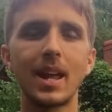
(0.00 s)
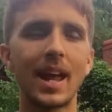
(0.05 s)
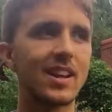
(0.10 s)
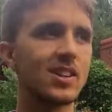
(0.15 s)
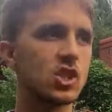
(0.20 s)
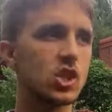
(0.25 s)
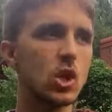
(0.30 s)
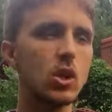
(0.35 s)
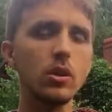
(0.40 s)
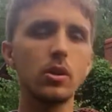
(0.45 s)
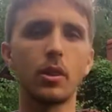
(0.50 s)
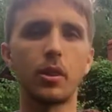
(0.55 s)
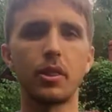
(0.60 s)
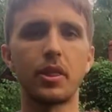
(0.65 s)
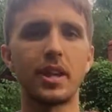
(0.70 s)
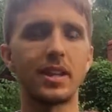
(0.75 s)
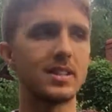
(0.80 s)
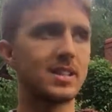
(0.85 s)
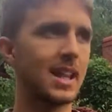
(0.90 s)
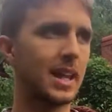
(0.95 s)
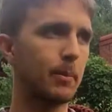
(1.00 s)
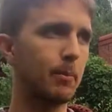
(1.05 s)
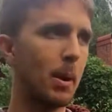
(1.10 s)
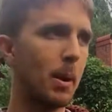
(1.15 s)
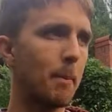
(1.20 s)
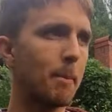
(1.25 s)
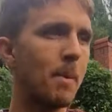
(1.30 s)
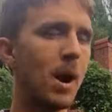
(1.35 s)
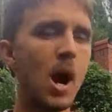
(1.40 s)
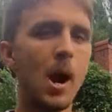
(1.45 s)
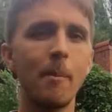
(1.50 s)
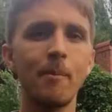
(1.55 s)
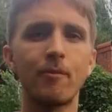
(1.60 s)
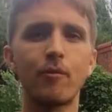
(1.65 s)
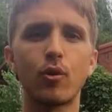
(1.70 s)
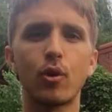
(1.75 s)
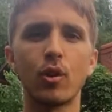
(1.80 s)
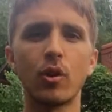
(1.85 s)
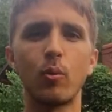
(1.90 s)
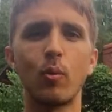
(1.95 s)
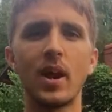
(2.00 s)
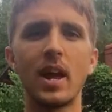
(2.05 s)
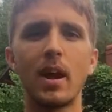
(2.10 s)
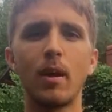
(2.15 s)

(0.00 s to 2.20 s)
external things like my mom for the way